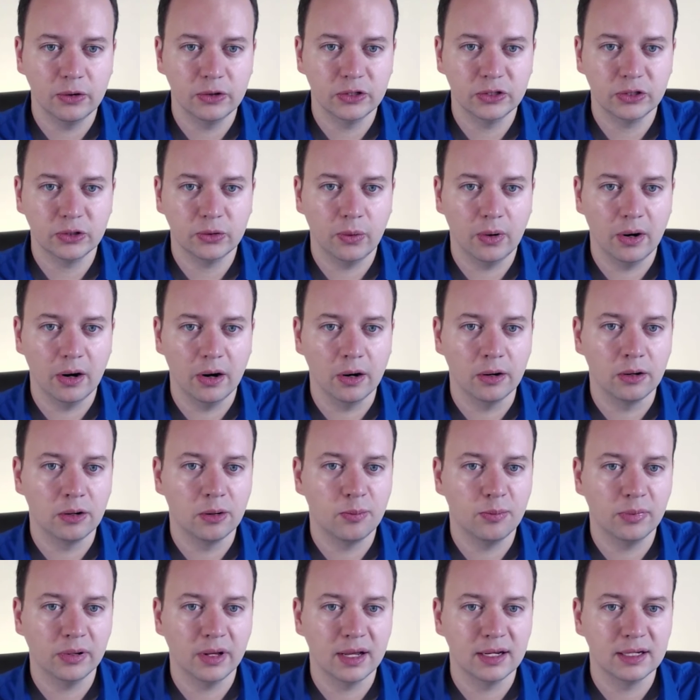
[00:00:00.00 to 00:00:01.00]
squared
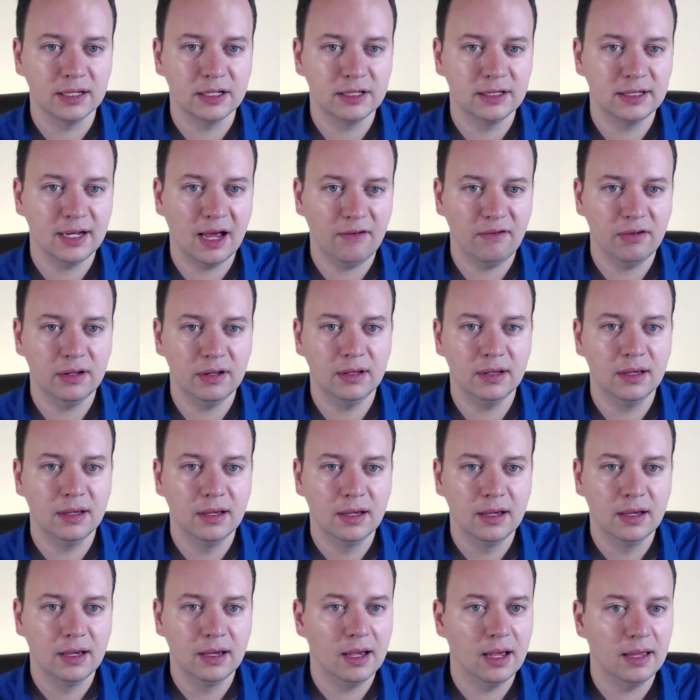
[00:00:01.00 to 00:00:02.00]
plus 7,
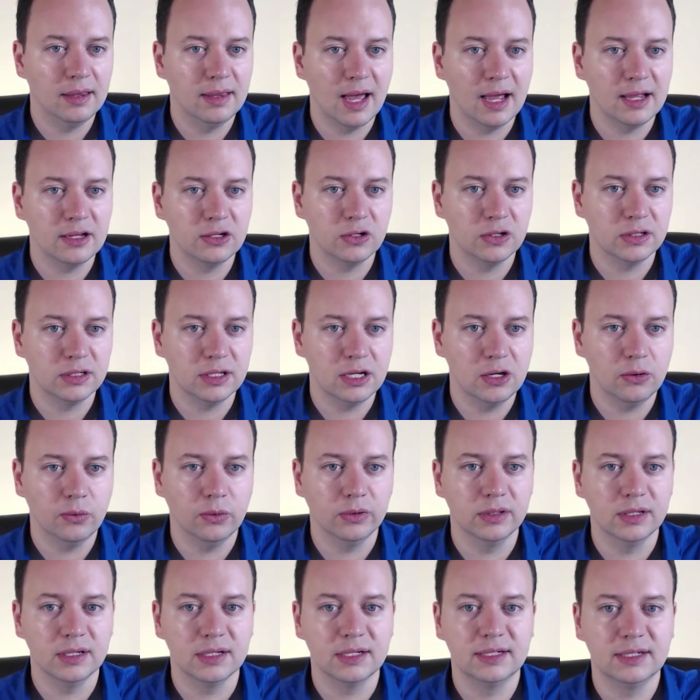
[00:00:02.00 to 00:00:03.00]
and that's just equal
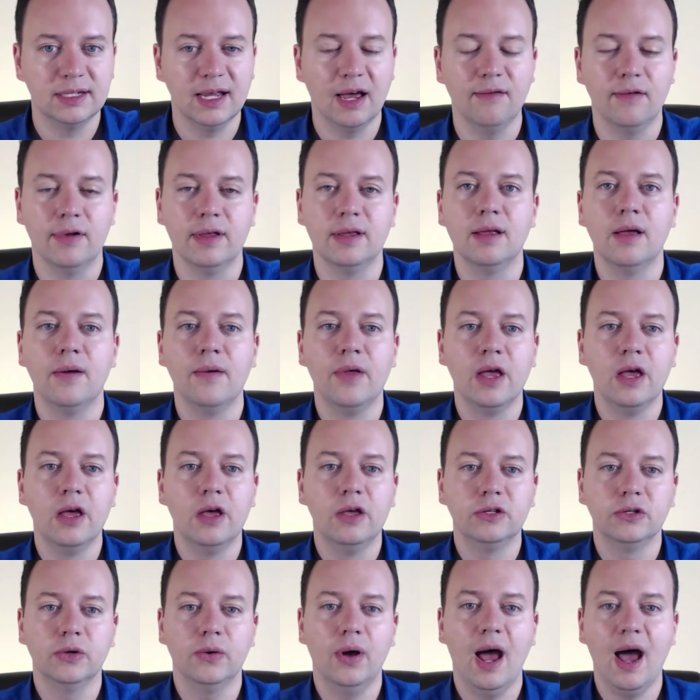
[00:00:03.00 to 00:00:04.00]
to 7.
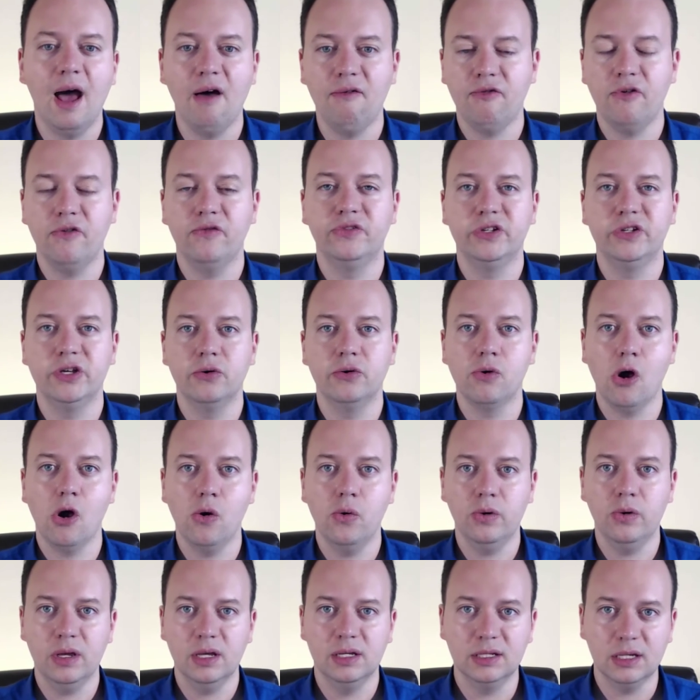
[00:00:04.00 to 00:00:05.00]
So f of
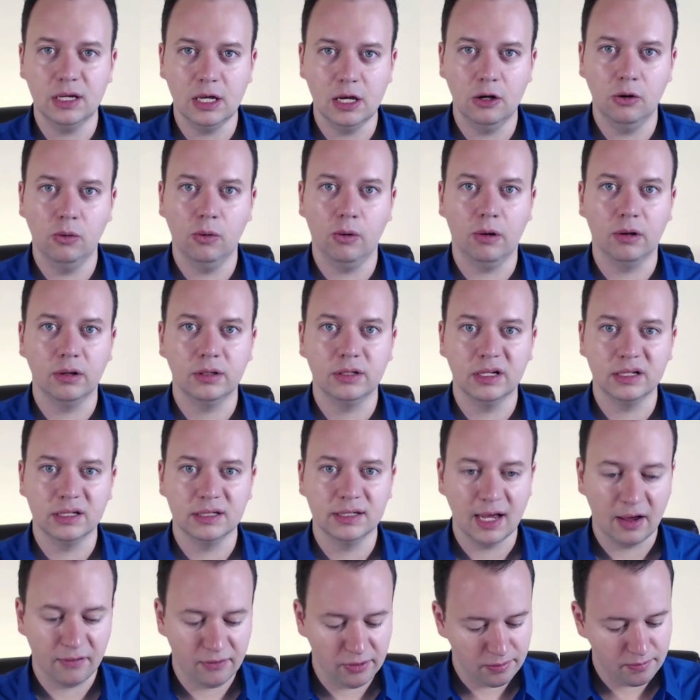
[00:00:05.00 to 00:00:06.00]
0 is equal to
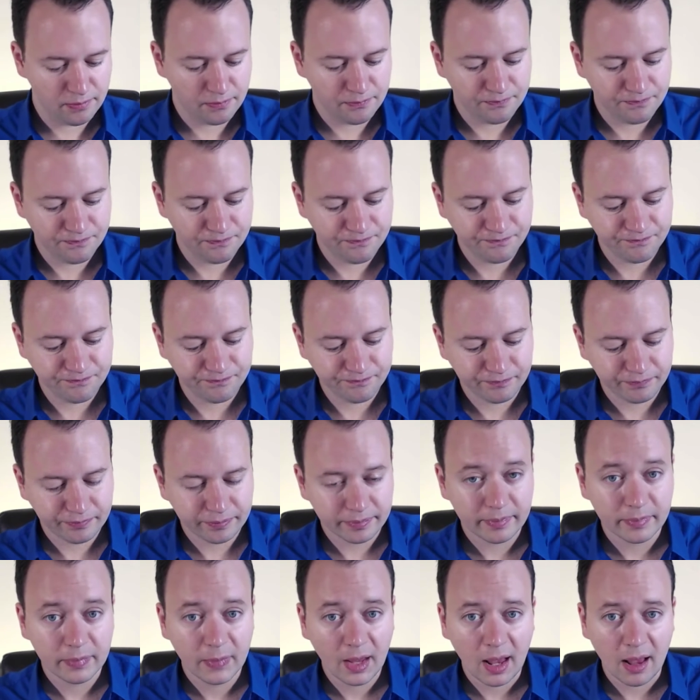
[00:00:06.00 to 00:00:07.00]
7.
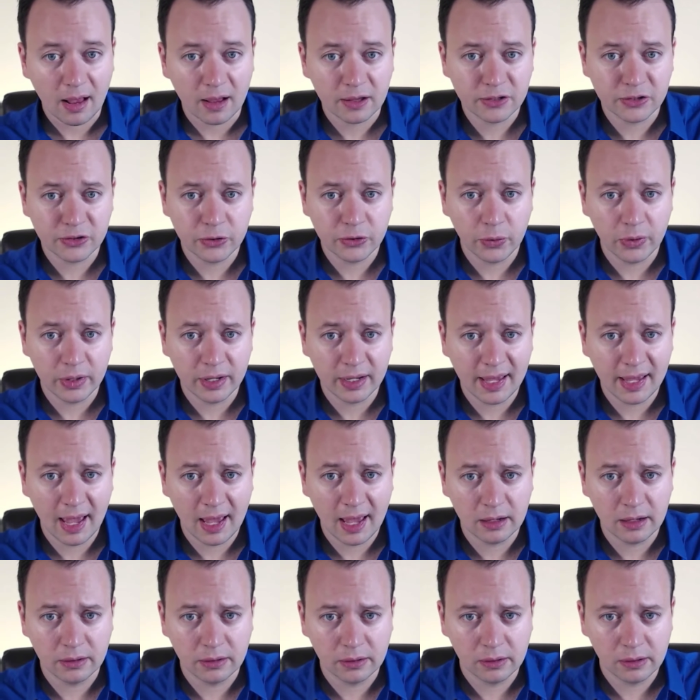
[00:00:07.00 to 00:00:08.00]
Let's do it
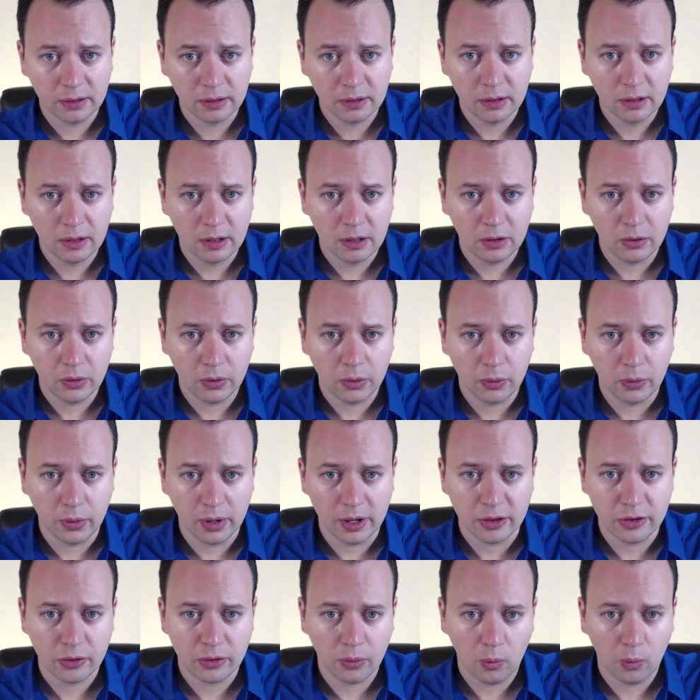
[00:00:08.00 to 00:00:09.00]
again
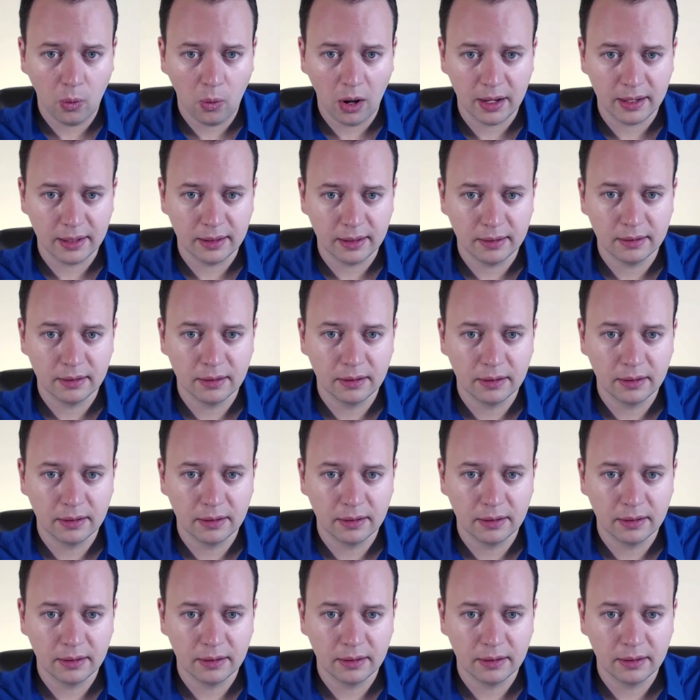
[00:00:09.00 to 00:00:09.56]
with 1.